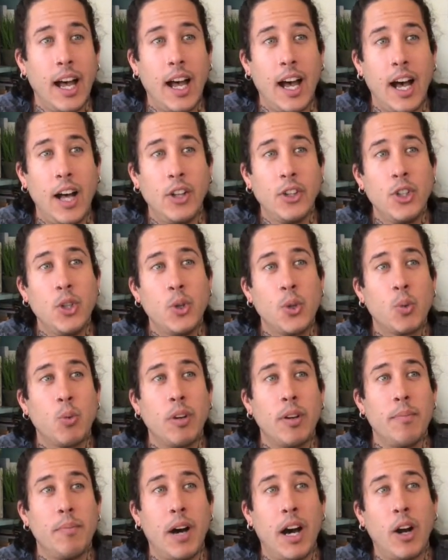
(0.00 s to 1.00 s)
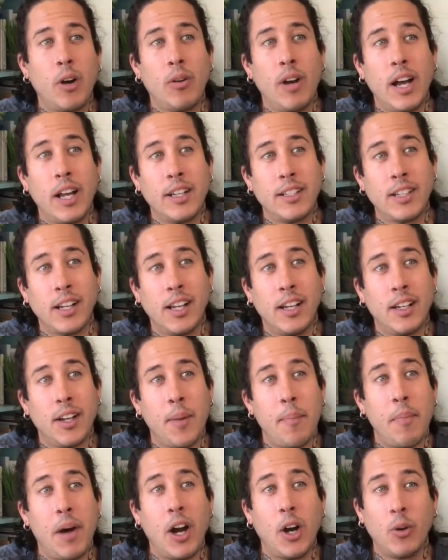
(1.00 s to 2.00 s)
I'll use what Maharaja
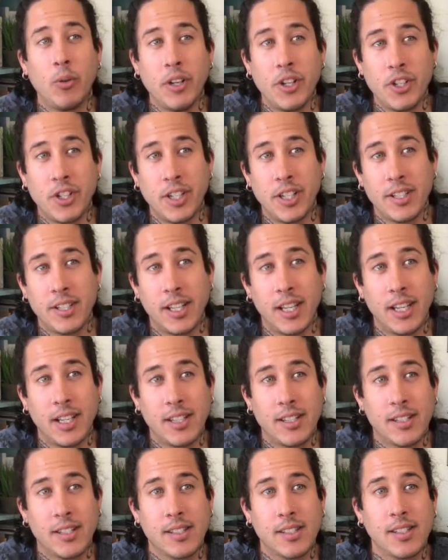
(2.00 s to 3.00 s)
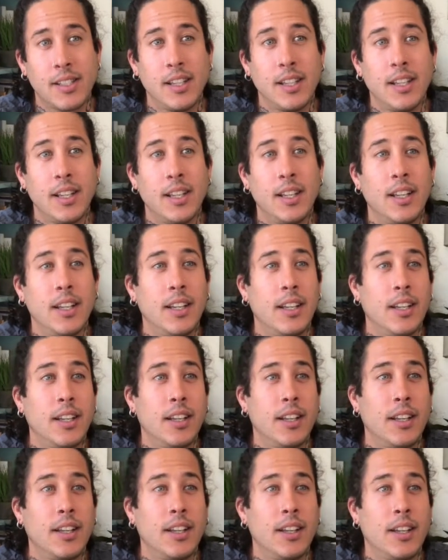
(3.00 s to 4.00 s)
Maharishi says
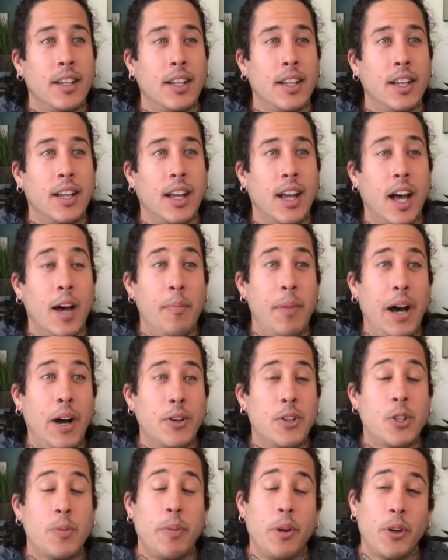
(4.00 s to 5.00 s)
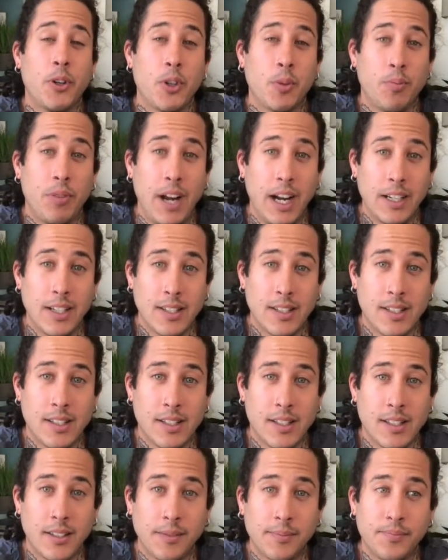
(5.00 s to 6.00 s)
about spiritual
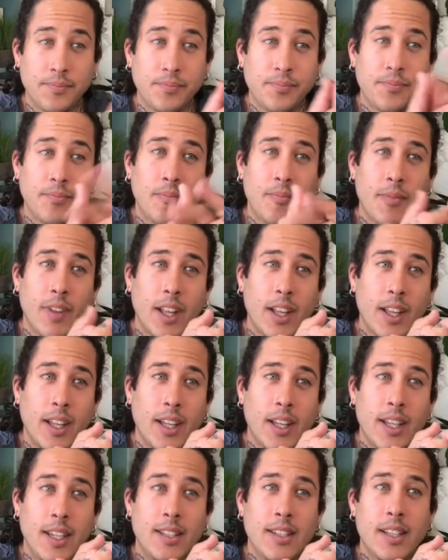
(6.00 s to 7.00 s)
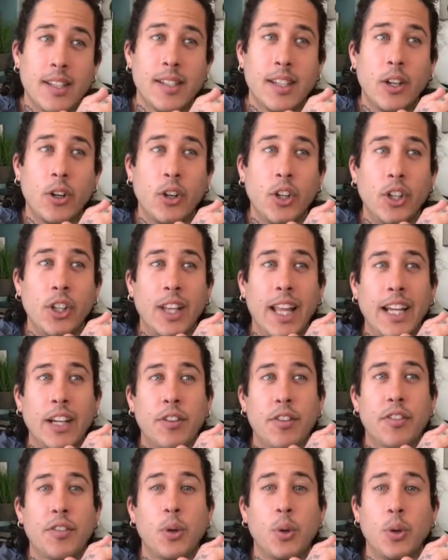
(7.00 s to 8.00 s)
practices. He says they are like
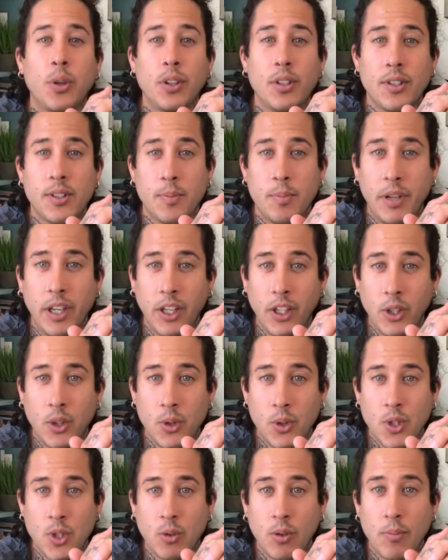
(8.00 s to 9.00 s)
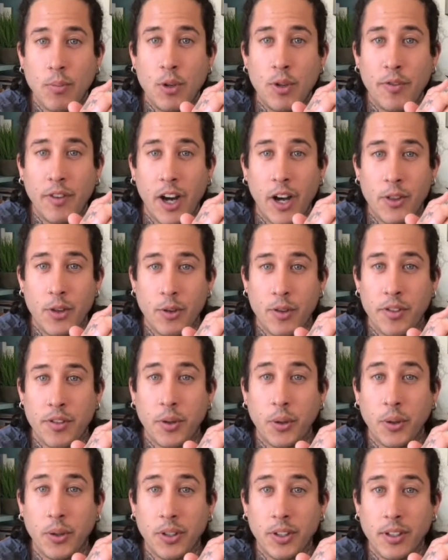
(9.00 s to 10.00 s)
thorns being used to remove other
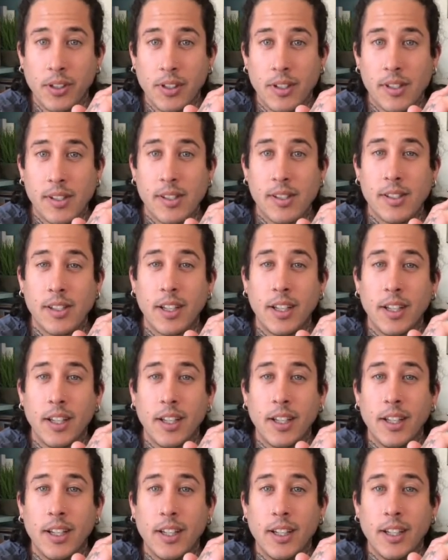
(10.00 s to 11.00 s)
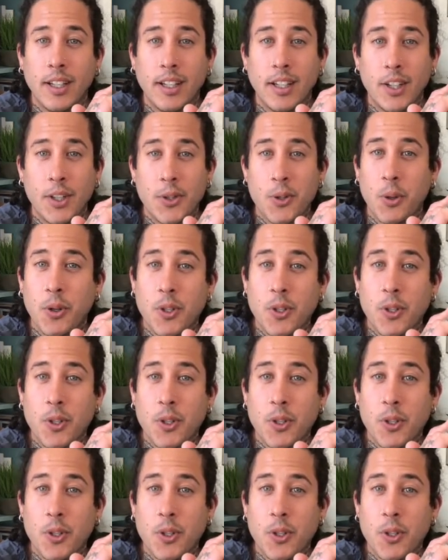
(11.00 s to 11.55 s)
thorns. So our